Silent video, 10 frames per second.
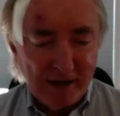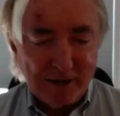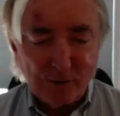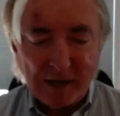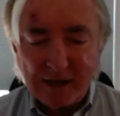
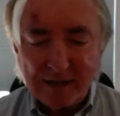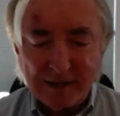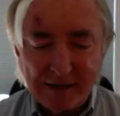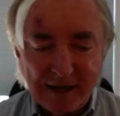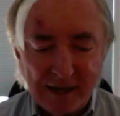
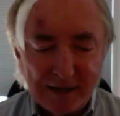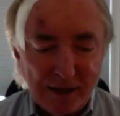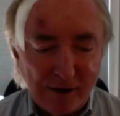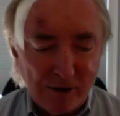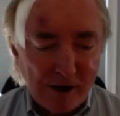getting
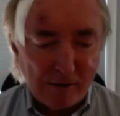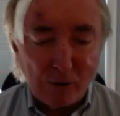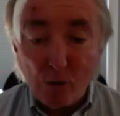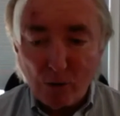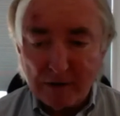their
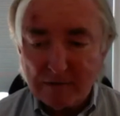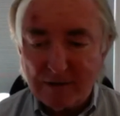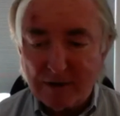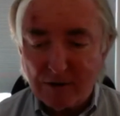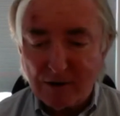queries,
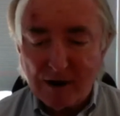their